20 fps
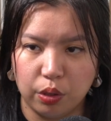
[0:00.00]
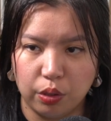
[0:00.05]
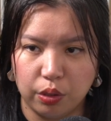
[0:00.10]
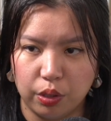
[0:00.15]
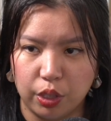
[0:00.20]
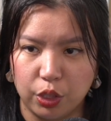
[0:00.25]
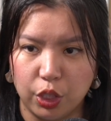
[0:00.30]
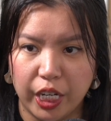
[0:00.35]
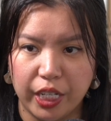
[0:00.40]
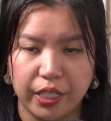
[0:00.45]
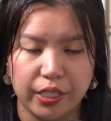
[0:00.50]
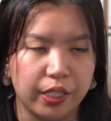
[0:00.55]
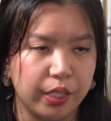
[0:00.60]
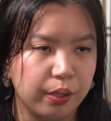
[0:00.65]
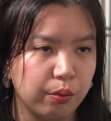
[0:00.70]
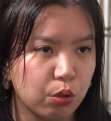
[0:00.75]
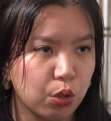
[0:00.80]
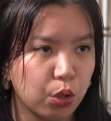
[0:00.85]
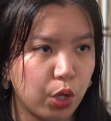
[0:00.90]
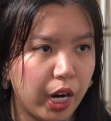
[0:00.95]
the
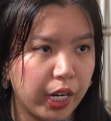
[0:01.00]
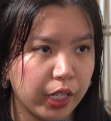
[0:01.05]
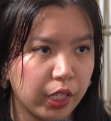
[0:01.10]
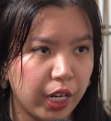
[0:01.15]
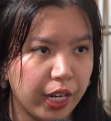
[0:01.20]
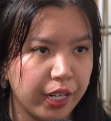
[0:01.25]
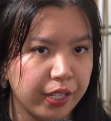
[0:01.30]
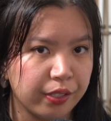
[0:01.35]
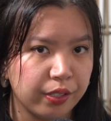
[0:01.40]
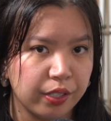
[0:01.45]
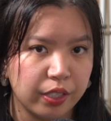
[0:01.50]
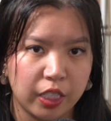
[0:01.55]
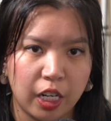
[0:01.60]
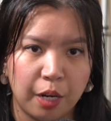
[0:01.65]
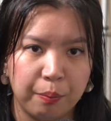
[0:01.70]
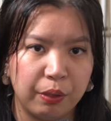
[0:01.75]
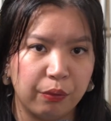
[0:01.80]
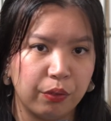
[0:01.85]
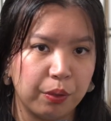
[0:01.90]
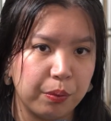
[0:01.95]
Adjacent, Try Guys,
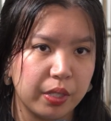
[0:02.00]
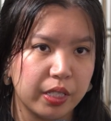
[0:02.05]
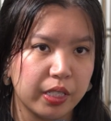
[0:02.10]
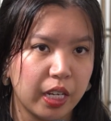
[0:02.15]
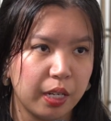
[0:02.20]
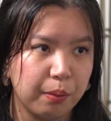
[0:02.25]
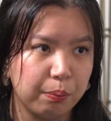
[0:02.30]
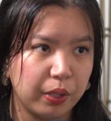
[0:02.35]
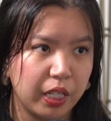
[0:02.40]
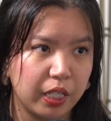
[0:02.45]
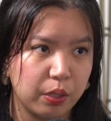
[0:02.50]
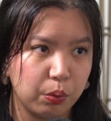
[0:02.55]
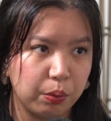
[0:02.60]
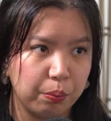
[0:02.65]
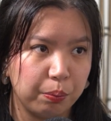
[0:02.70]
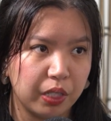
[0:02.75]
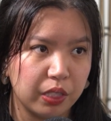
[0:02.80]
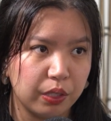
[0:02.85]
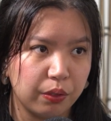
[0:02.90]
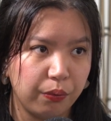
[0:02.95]
coming from the same place with
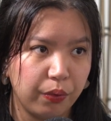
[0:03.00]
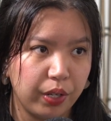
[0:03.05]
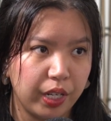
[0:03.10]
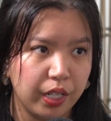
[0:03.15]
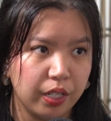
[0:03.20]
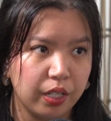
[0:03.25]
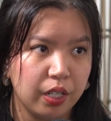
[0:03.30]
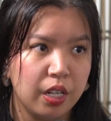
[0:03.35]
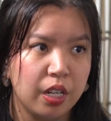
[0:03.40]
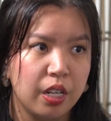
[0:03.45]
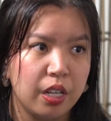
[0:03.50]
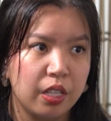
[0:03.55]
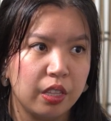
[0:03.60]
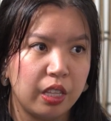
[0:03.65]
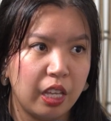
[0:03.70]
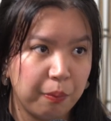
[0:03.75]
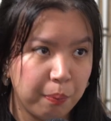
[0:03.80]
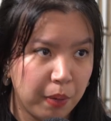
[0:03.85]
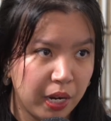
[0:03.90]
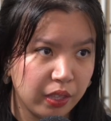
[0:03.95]
BuzzFeed,
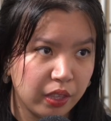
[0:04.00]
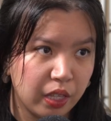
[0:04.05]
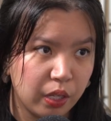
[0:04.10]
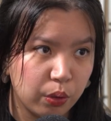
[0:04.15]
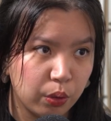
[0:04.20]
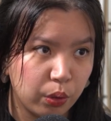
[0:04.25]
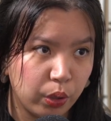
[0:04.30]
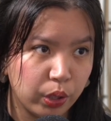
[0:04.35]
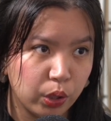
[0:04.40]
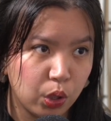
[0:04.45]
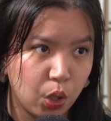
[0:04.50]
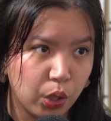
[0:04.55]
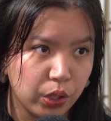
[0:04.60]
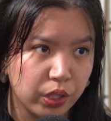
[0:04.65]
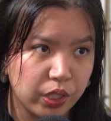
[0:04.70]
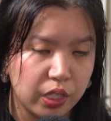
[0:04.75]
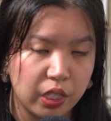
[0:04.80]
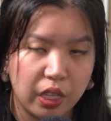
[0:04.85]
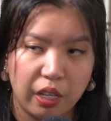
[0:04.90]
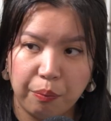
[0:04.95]
they made their
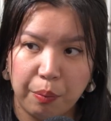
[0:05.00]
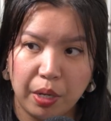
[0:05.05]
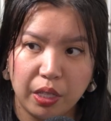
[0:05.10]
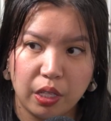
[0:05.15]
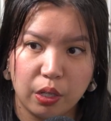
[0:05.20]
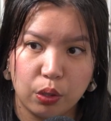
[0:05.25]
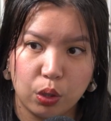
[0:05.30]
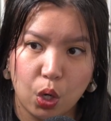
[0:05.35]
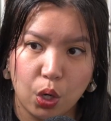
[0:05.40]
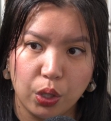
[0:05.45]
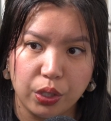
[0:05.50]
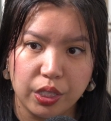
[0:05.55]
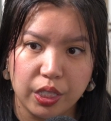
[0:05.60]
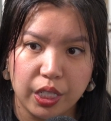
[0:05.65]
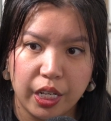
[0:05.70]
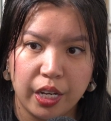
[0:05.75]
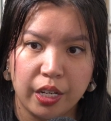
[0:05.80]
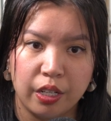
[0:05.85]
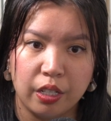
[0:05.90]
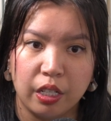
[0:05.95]
own they've made their
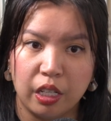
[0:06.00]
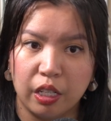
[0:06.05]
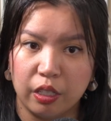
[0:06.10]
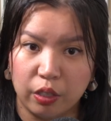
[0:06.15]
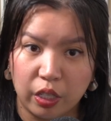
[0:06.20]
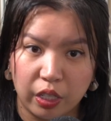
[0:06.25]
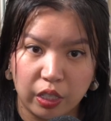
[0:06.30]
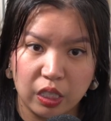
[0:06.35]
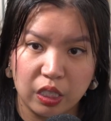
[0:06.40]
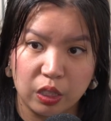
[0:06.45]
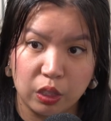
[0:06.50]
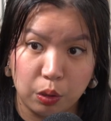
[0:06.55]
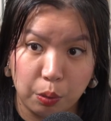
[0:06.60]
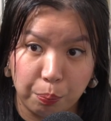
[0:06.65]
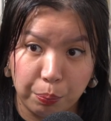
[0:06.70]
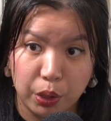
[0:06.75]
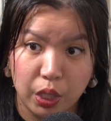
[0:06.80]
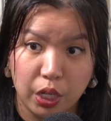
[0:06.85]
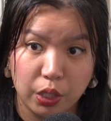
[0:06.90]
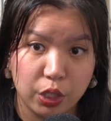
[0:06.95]
content, they got the
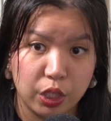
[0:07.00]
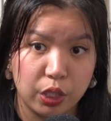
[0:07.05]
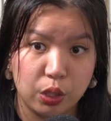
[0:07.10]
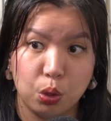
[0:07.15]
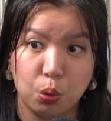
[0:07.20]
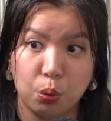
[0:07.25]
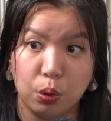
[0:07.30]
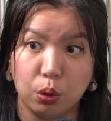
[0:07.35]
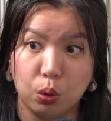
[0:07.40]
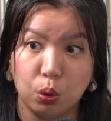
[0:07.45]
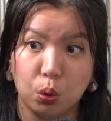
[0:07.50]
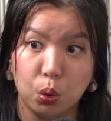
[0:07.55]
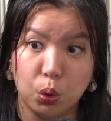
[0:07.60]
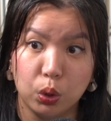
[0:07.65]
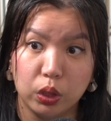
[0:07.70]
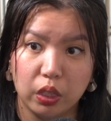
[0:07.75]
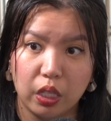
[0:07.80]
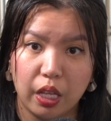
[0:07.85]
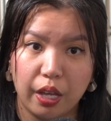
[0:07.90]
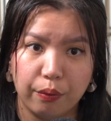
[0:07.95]
production to a
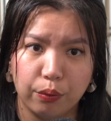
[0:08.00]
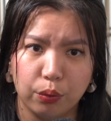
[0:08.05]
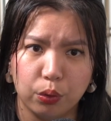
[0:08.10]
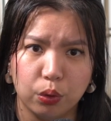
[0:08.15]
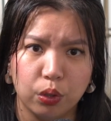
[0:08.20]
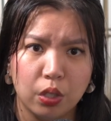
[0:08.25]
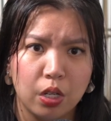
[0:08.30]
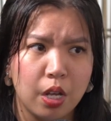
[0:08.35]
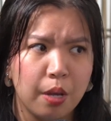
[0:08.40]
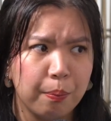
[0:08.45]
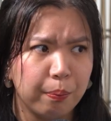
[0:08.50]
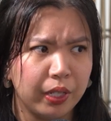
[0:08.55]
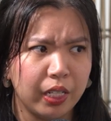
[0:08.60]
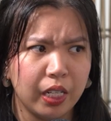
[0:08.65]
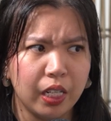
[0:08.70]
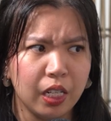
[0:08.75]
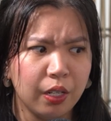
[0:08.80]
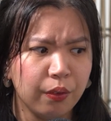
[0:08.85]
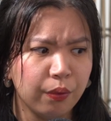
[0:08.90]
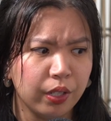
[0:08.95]
good level, but
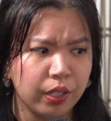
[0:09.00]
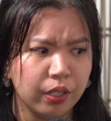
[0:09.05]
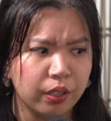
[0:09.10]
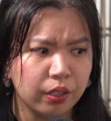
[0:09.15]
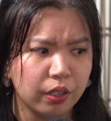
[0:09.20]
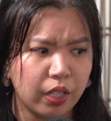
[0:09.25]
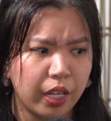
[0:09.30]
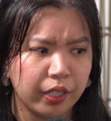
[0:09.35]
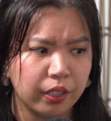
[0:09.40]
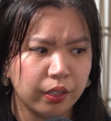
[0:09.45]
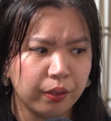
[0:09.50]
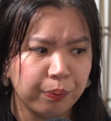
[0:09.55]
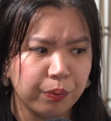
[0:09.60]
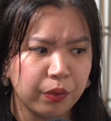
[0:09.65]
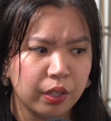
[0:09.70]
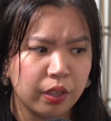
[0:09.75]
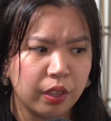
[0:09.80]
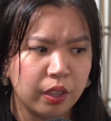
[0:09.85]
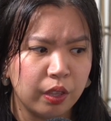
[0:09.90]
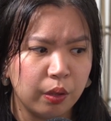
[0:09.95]
even like
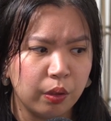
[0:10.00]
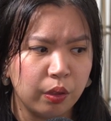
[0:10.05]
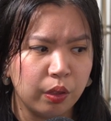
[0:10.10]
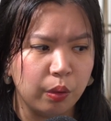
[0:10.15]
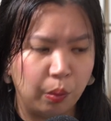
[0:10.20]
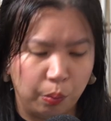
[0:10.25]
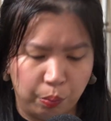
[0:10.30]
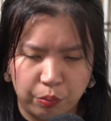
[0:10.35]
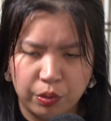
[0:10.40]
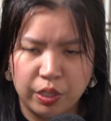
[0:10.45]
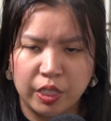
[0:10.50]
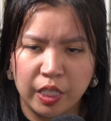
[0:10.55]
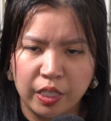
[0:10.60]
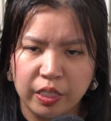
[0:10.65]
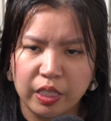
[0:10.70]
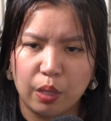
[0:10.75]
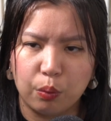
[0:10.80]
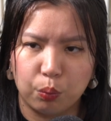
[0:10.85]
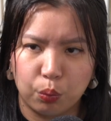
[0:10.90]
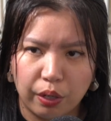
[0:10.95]
since
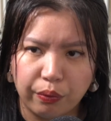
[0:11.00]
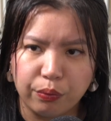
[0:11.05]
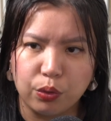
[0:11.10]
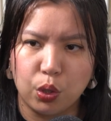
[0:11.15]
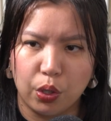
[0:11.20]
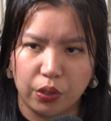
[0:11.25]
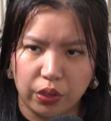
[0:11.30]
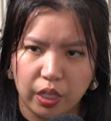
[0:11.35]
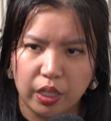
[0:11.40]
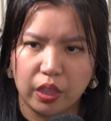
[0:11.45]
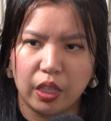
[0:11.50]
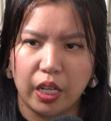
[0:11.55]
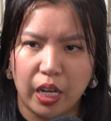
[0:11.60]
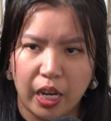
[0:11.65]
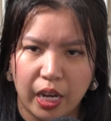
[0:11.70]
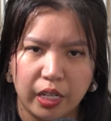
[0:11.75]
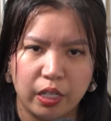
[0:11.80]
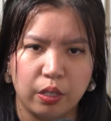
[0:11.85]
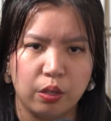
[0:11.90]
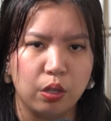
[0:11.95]
that rough trot that they
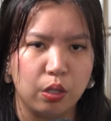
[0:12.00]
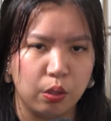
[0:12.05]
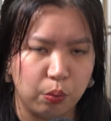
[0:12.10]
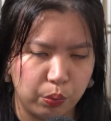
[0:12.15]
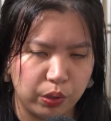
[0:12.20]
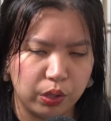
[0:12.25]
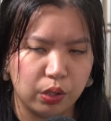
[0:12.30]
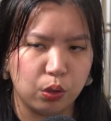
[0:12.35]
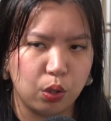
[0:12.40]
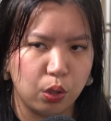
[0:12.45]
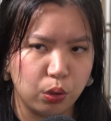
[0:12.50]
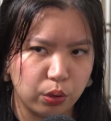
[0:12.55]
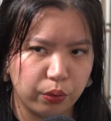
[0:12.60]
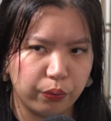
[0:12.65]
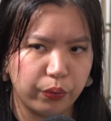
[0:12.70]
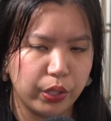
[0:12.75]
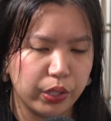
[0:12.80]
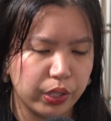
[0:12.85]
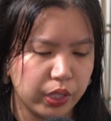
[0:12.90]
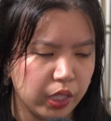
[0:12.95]
had with the
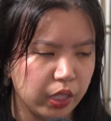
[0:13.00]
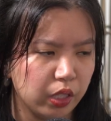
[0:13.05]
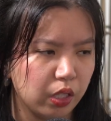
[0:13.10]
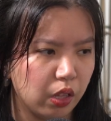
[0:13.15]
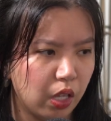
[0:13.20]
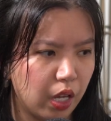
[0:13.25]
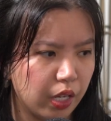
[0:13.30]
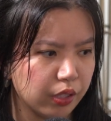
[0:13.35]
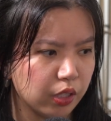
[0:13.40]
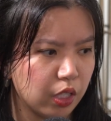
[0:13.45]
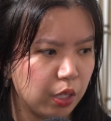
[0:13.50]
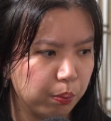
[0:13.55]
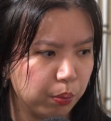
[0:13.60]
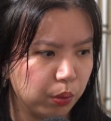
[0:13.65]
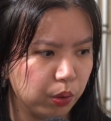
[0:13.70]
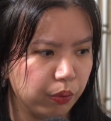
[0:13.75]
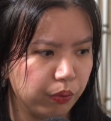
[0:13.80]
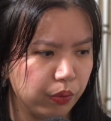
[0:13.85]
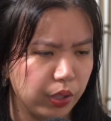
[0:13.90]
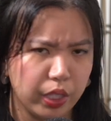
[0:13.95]
controversy in the last
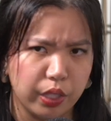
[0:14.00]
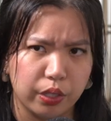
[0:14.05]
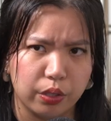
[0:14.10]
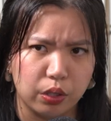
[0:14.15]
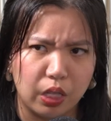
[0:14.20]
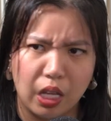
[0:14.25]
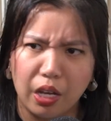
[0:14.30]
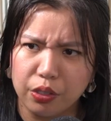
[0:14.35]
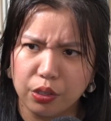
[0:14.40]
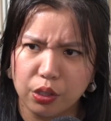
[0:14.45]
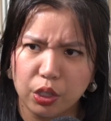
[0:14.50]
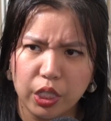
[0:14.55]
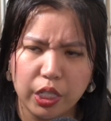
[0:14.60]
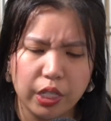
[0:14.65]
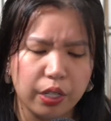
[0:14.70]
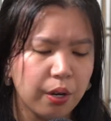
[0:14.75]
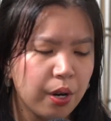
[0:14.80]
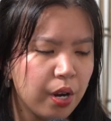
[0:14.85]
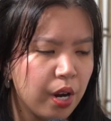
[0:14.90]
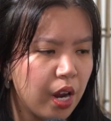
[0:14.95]
couple of years, last year,